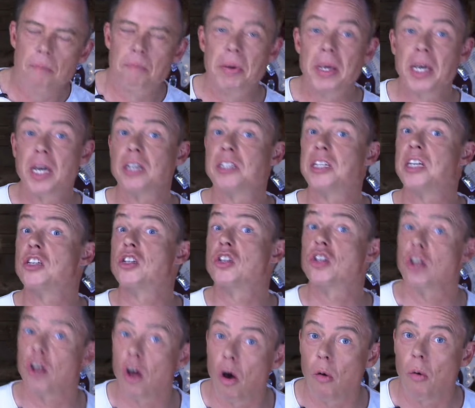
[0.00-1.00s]
because it's
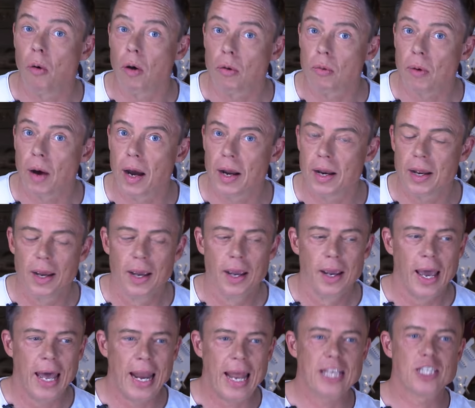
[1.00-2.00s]
slower, right?
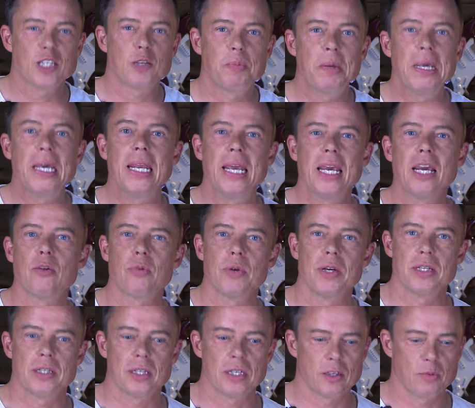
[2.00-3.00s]
And as speed
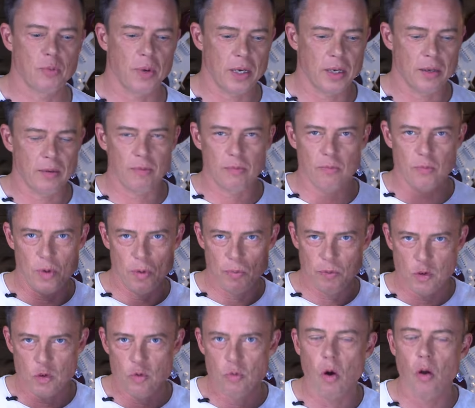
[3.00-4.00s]
increases when we
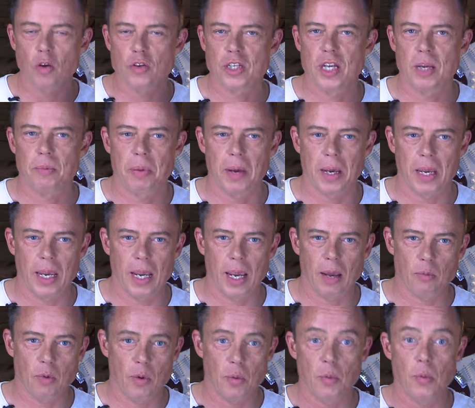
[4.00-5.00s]
do alternate picking
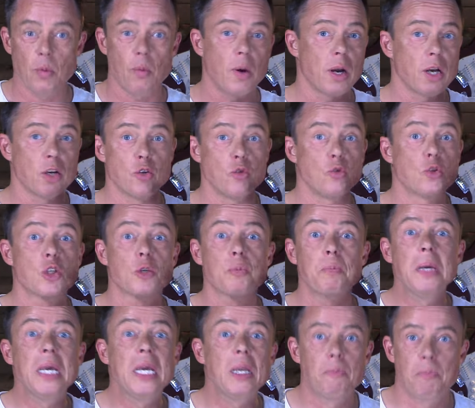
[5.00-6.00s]
and we want to do
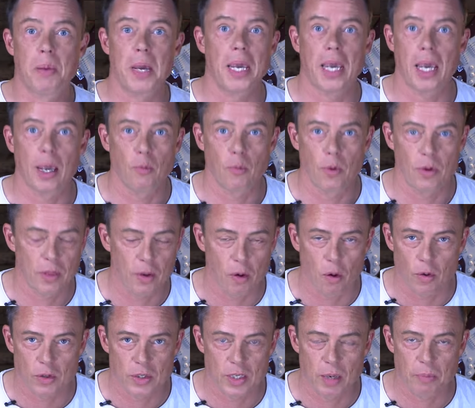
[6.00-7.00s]
speed picking with
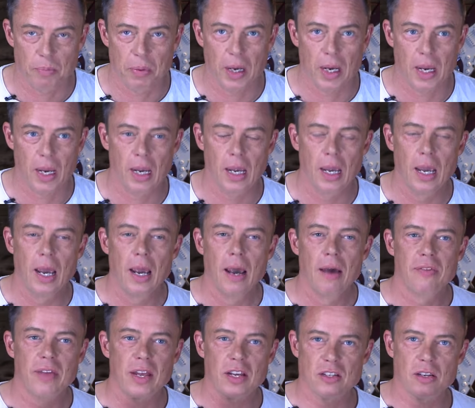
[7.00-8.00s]
alternate picking,
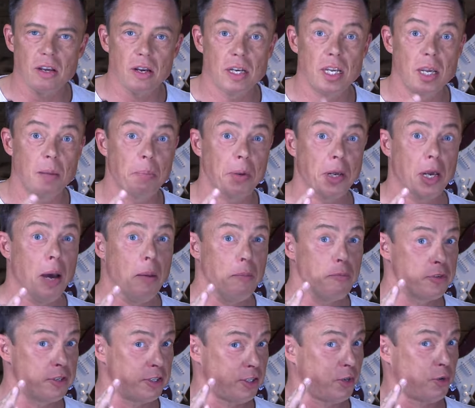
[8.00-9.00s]
then suddenly it
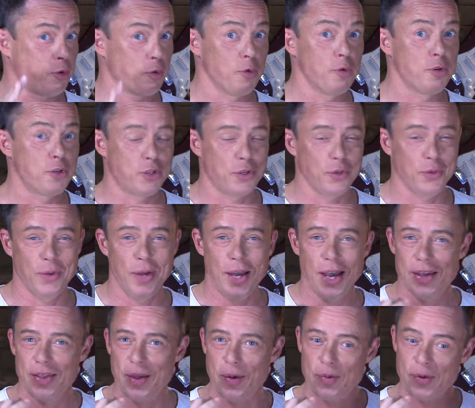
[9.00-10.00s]
becomes crucial
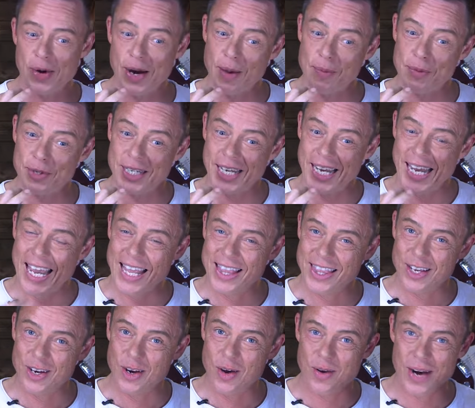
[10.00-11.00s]
that we're able to hit
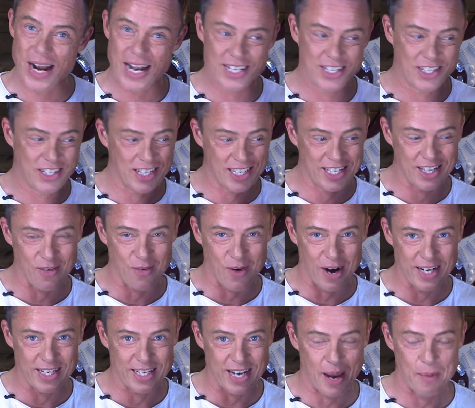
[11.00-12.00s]
the note at just the
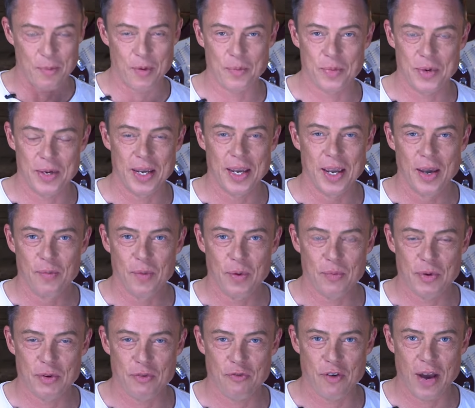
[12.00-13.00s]
right time when we
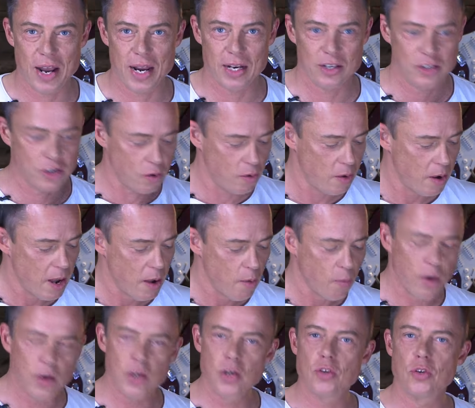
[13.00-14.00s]
fret it. So
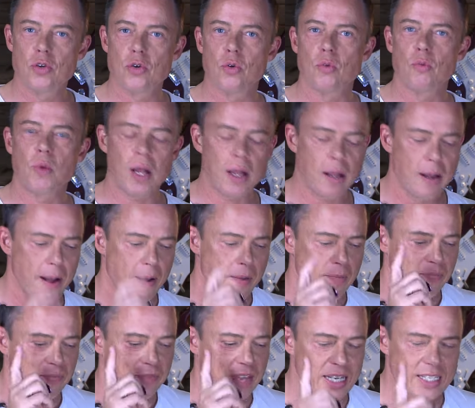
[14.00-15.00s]
what do you do? Well,
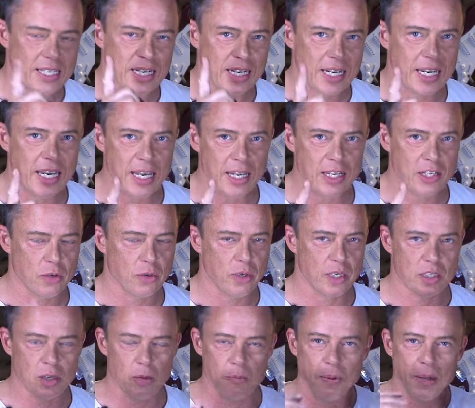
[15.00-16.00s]
there's a key to
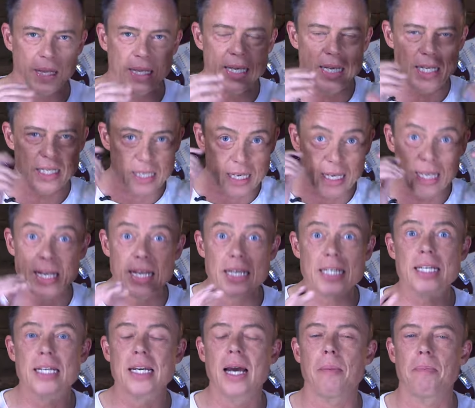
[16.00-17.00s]
it. So please
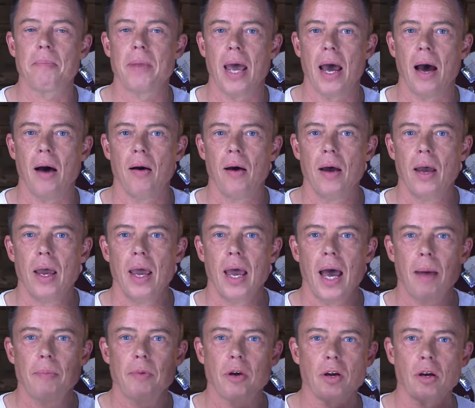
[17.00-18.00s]
listen up now.
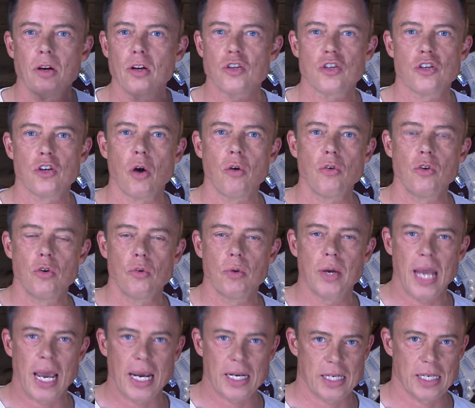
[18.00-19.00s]
I'm not going to show you
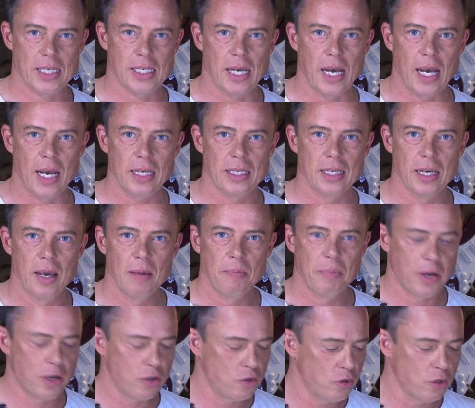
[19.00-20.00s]
an exercise,
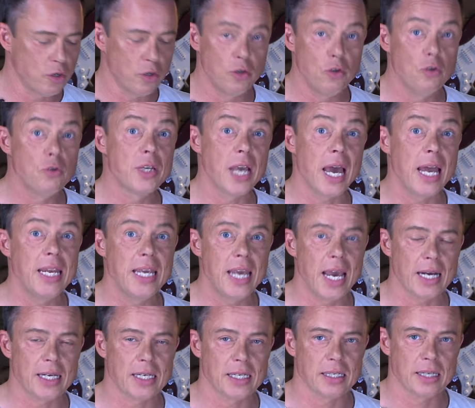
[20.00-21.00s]
because you can use
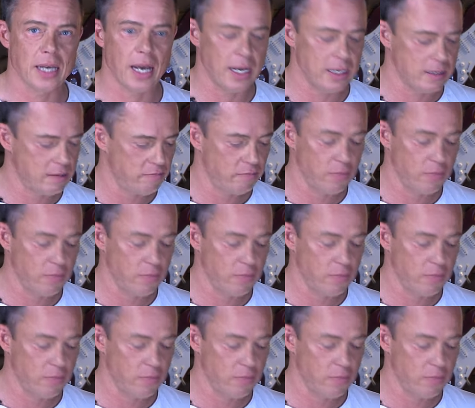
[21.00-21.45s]
any exercise.